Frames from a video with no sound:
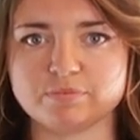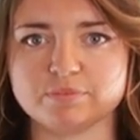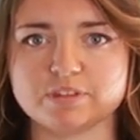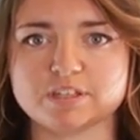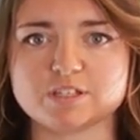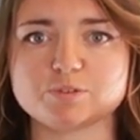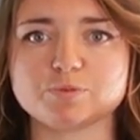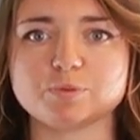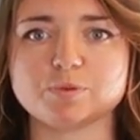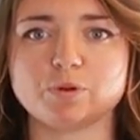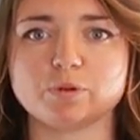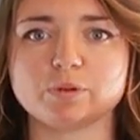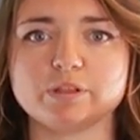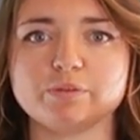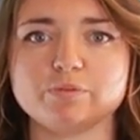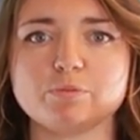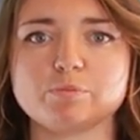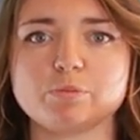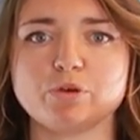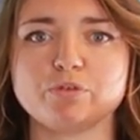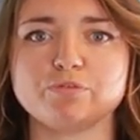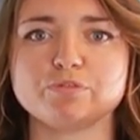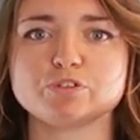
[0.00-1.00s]
This would only
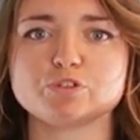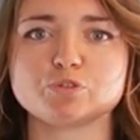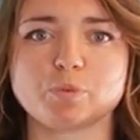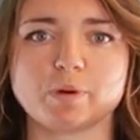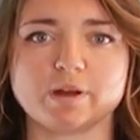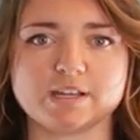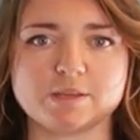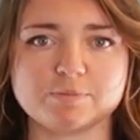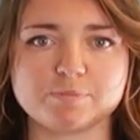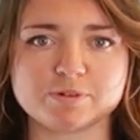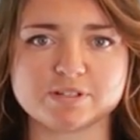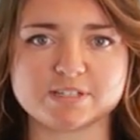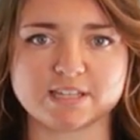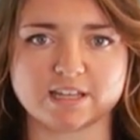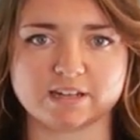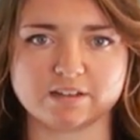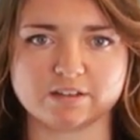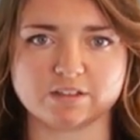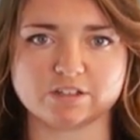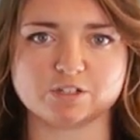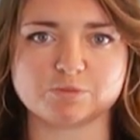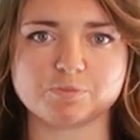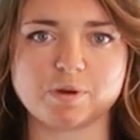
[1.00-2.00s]
remove 20%
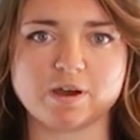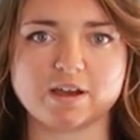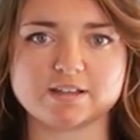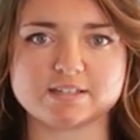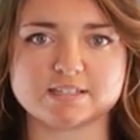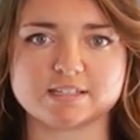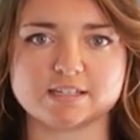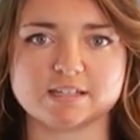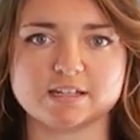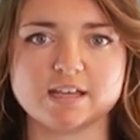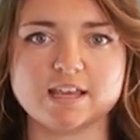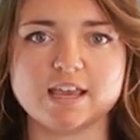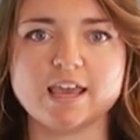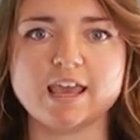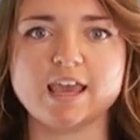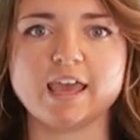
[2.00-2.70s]
of the deposit